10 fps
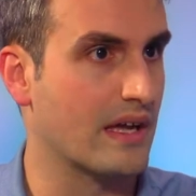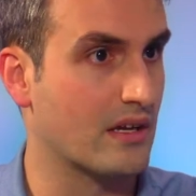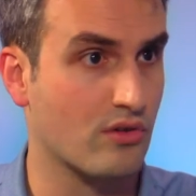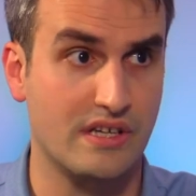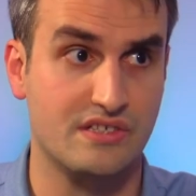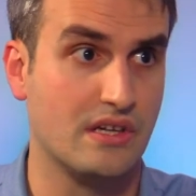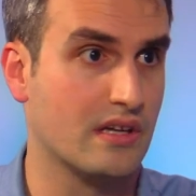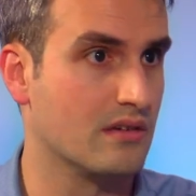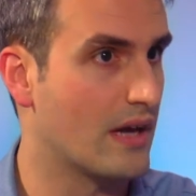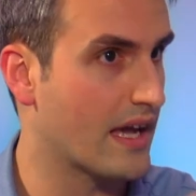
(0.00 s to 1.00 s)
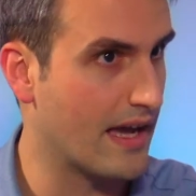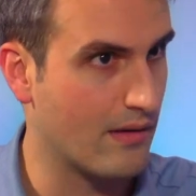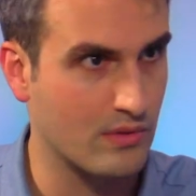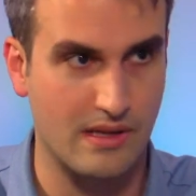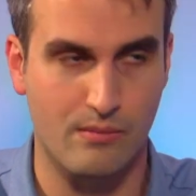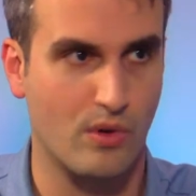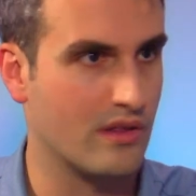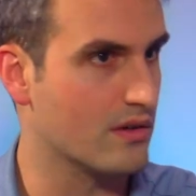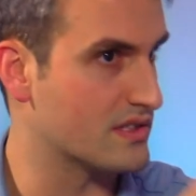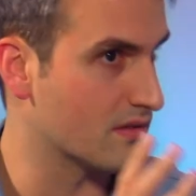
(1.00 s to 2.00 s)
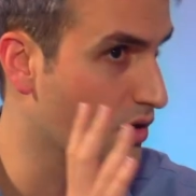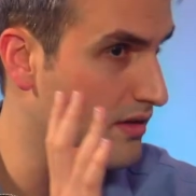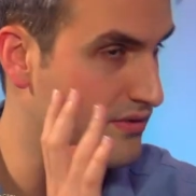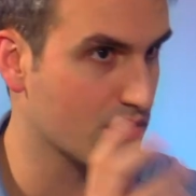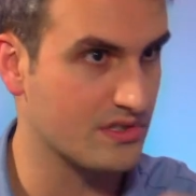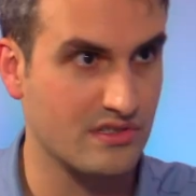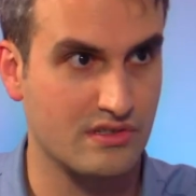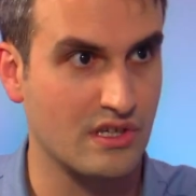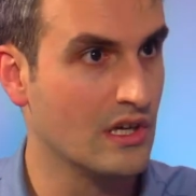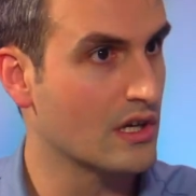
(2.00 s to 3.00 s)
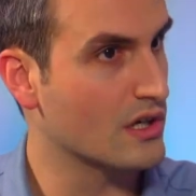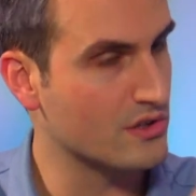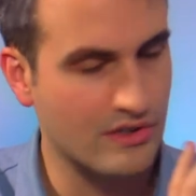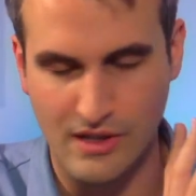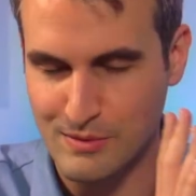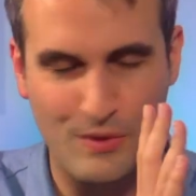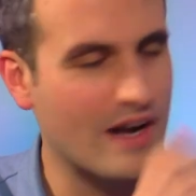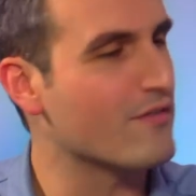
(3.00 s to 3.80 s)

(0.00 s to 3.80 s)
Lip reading: crazy and you hang out with them, whether it's in golf courses, country clubs, whatever